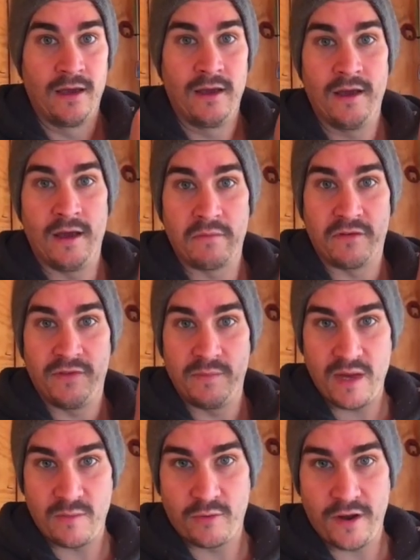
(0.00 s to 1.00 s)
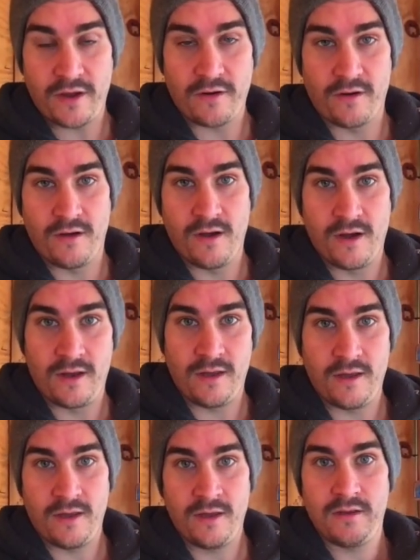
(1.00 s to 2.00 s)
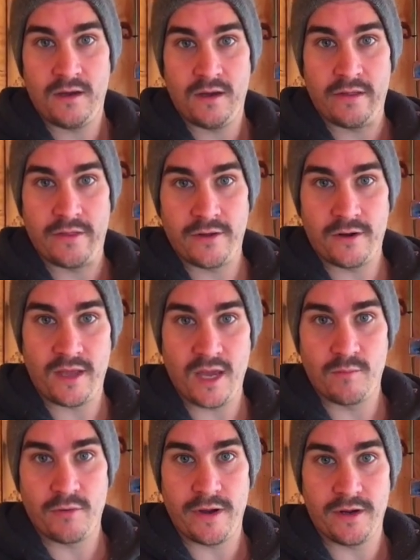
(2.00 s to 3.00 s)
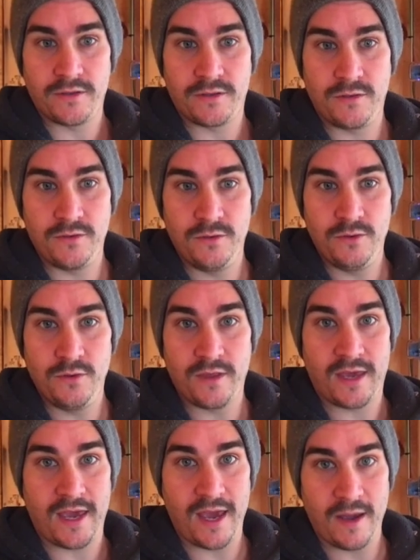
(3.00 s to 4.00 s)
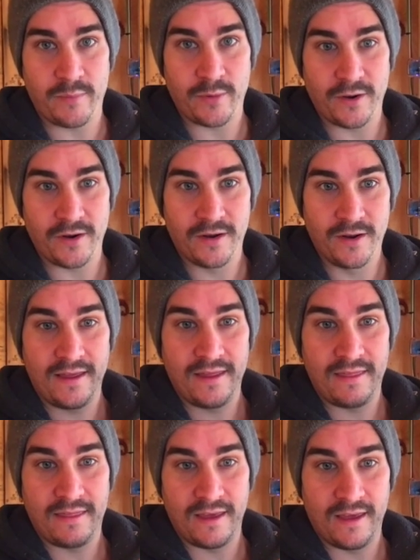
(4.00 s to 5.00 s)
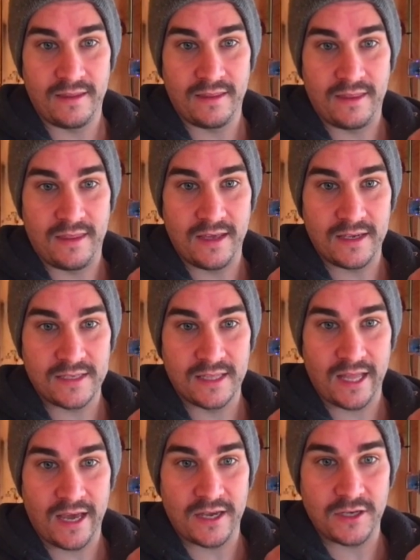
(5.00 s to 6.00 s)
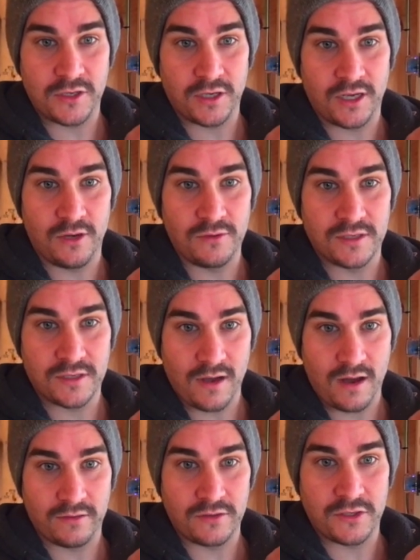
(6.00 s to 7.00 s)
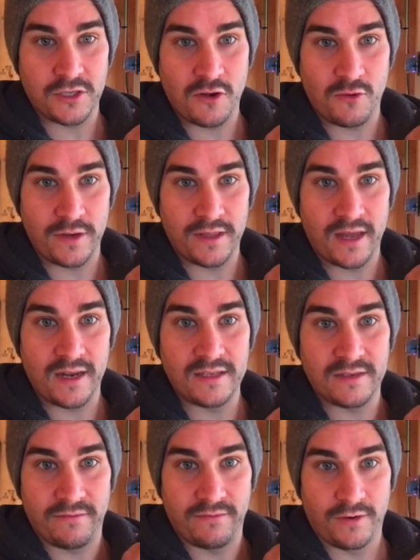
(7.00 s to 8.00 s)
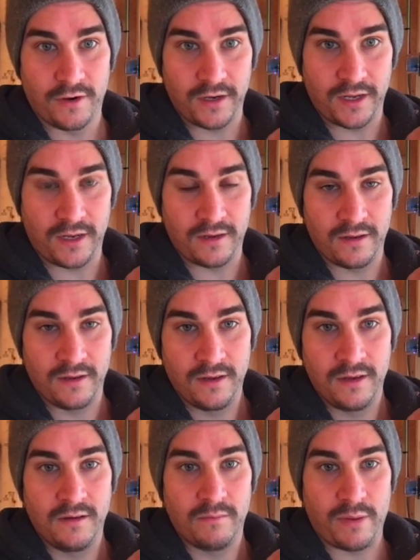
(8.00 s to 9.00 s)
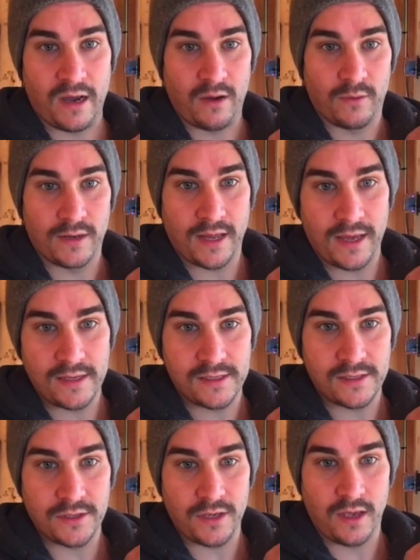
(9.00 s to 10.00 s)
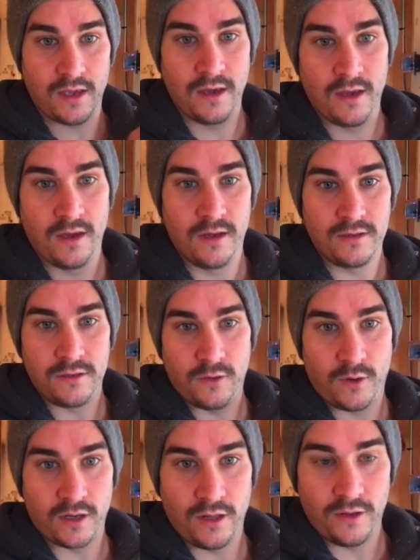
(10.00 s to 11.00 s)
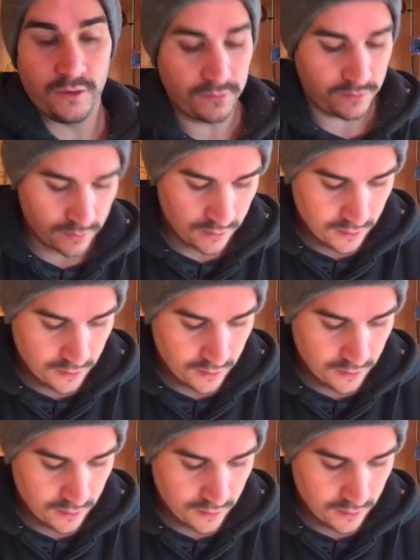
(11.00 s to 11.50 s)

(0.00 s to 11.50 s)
I'm gonna flip that breaker on, 30 amp breaker to the camper. Then this light should go solid, showing that it's inverting power to AC to our loads.